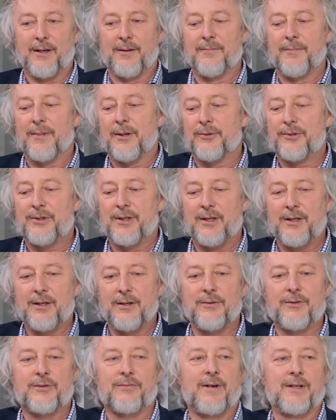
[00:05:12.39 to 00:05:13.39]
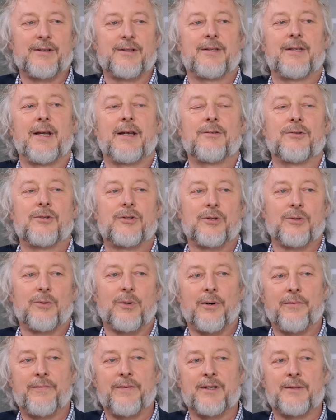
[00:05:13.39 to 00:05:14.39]
multi-use
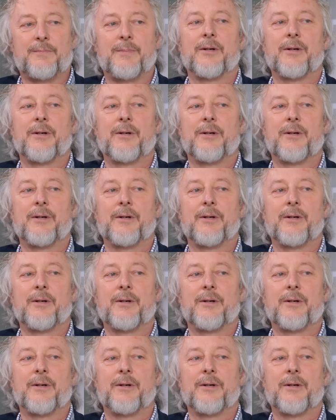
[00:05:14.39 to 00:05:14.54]
residential office